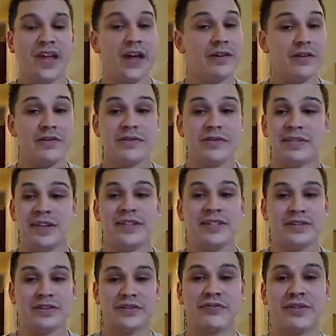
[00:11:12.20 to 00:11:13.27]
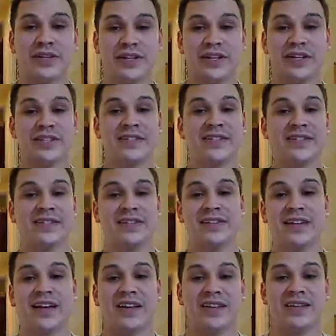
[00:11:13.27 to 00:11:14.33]
don't know, it's nice. It's really nice to see
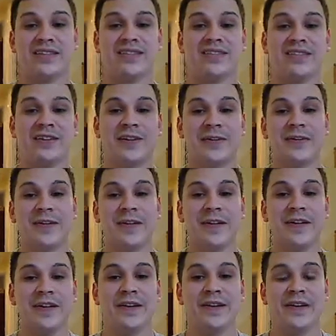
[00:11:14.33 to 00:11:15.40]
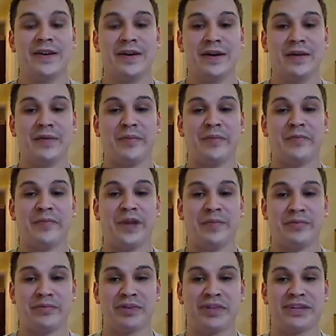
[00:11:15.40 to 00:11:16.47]
that in his son,
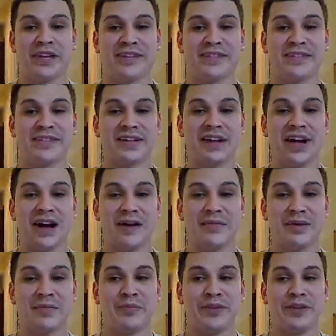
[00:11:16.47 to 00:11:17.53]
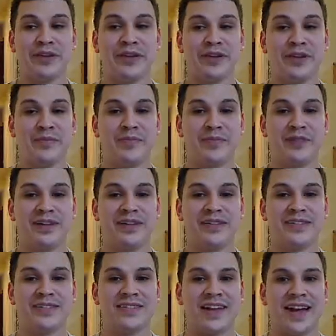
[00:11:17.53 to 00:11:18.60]
and bring that to the comic book. He
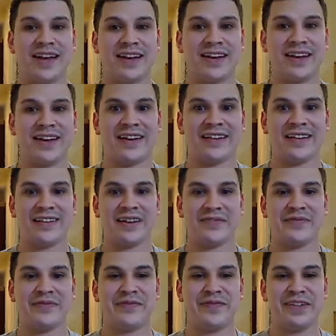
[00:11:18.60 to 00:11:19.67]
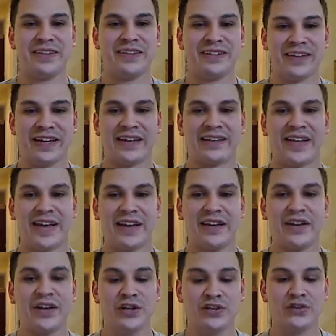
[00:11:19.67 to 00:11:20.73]
brings that kind of, I feel like that
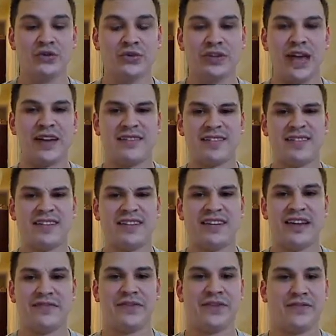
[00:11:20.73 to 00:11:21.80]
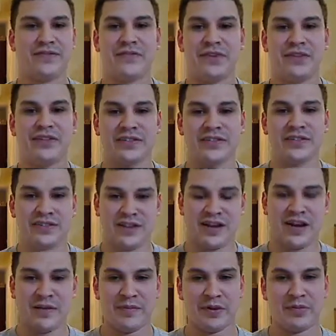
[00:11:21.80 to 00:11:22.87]
2011 feel to the
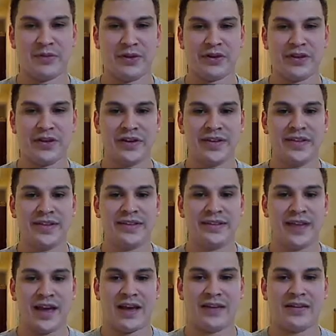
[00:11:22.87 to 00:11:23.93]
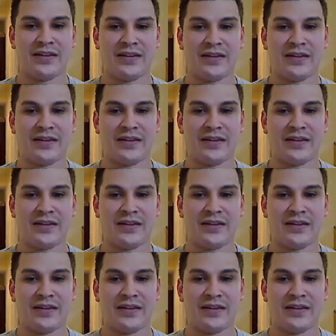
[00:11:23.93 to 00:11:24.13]
comic book. That